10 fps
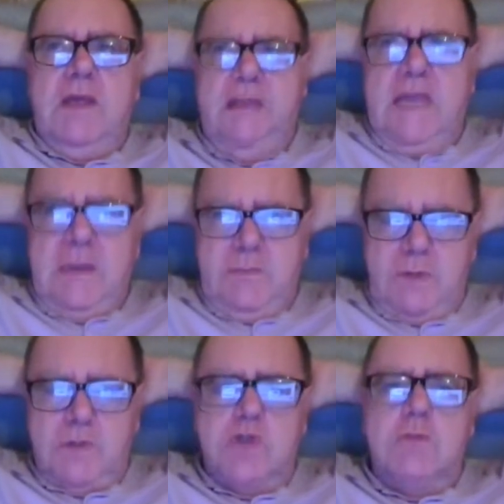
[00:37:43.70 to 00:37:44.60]
they're
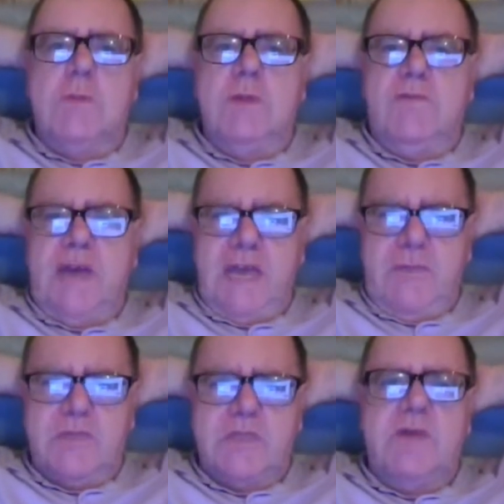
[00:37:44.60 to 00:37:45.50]
some of my
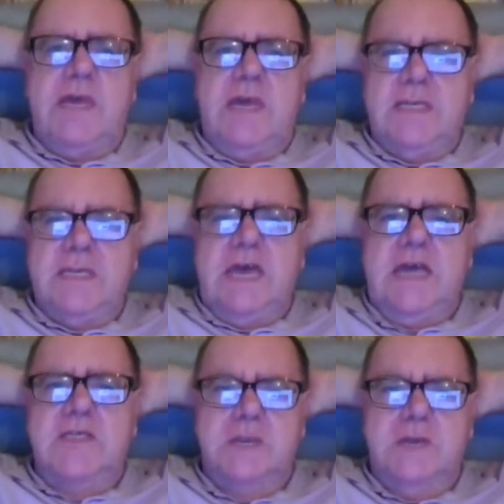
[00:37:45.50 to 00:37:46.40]
favourites of hers. Yeah,
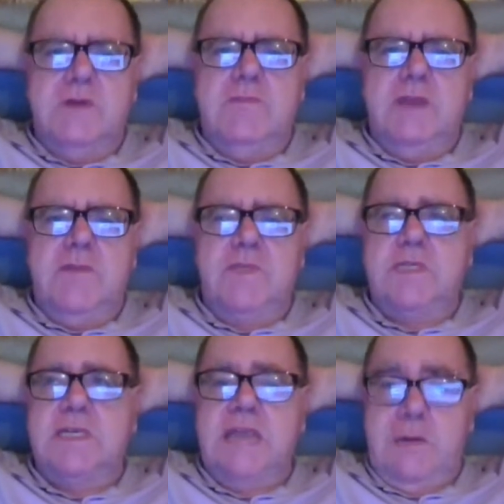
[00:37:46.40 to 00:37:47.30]
so if you haven't
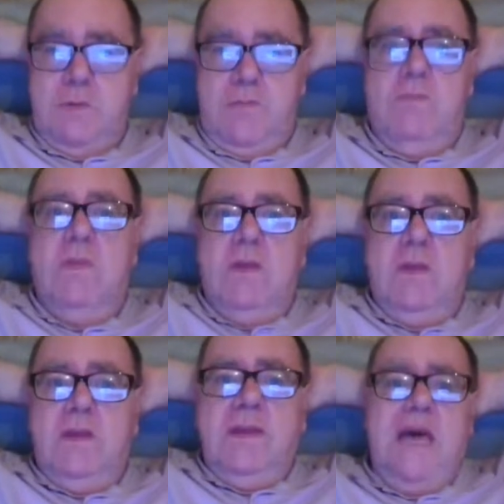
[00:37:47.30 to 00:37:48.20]
seen that one,
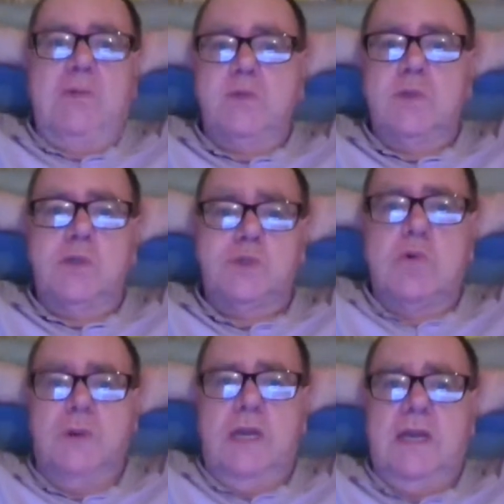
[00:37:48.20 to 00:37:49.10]
The House on
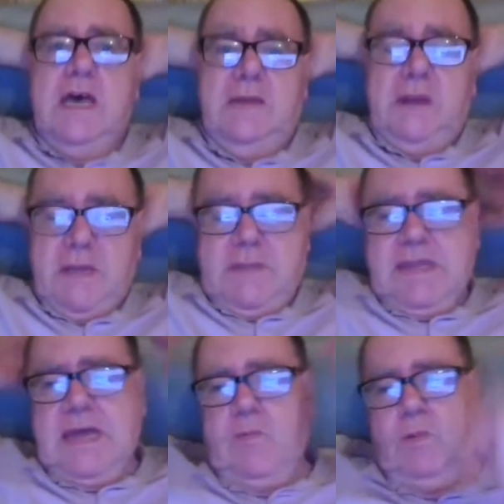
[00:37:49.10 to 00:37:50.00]
Straw Hill, highly
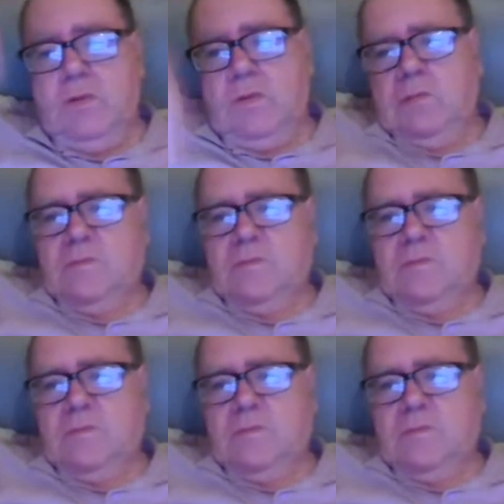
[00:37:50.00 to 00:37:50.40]
recommend that one.